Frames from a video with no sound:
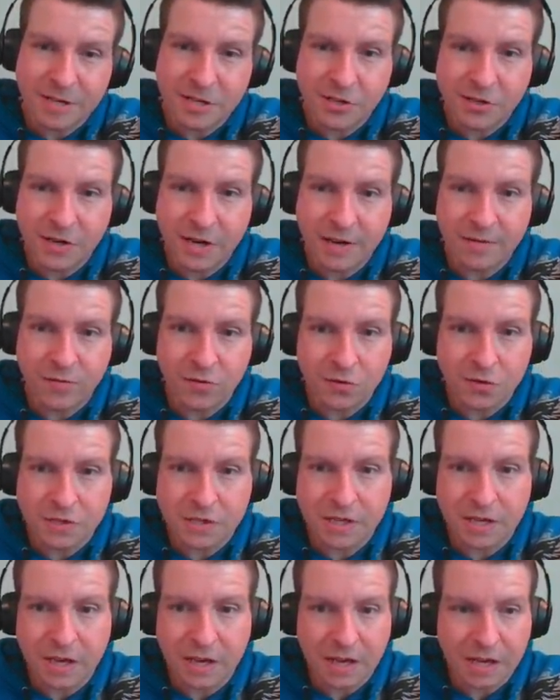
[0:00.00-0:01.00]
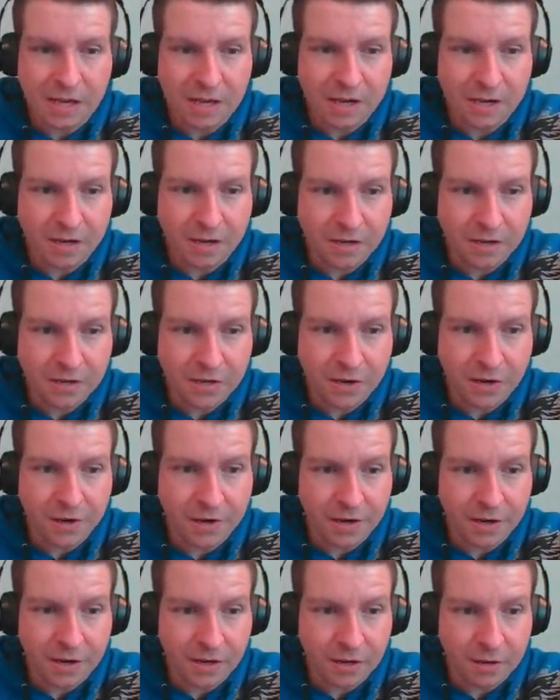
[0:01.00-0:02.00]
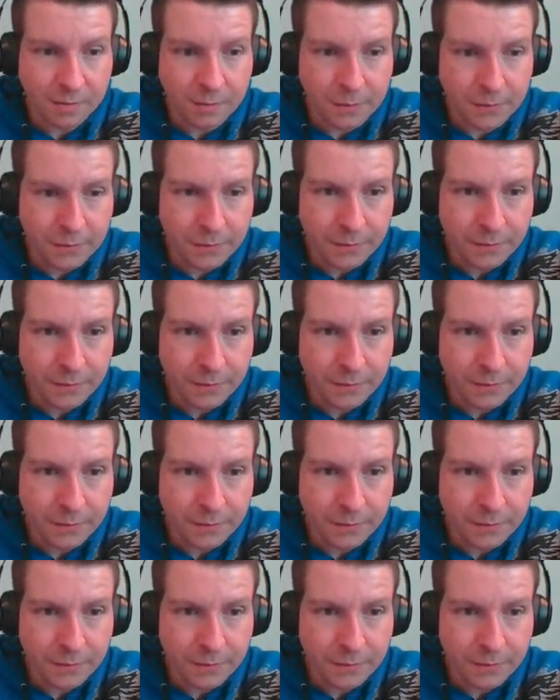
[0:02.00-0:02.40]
my travels and talking